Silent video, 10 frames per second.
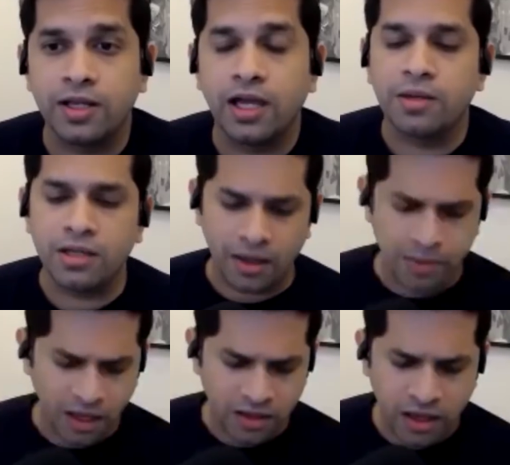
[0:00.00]
I mean,
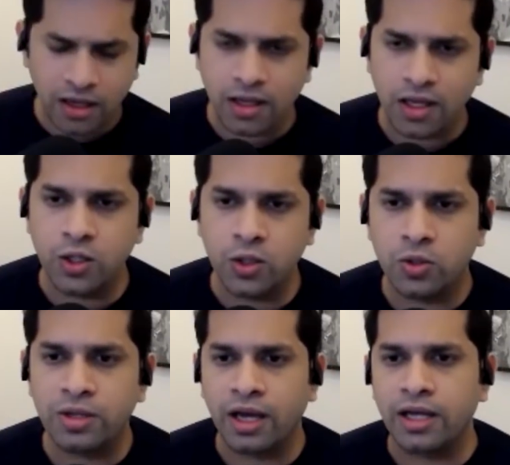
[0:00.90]
I think you
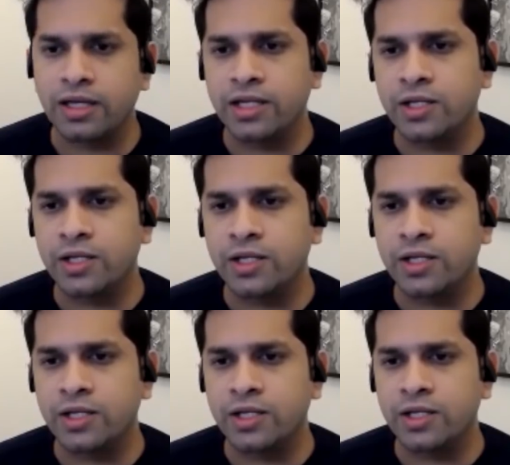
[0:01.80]
don't.
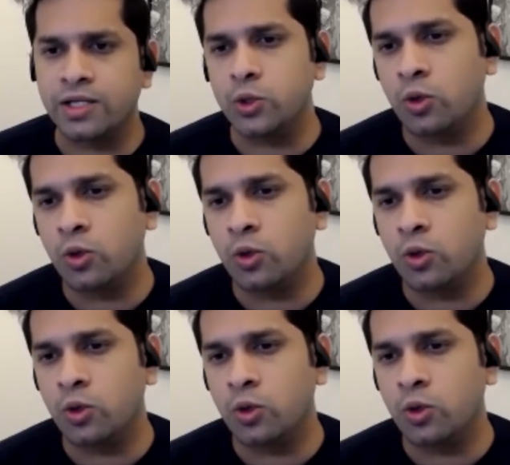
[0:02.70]
You have to,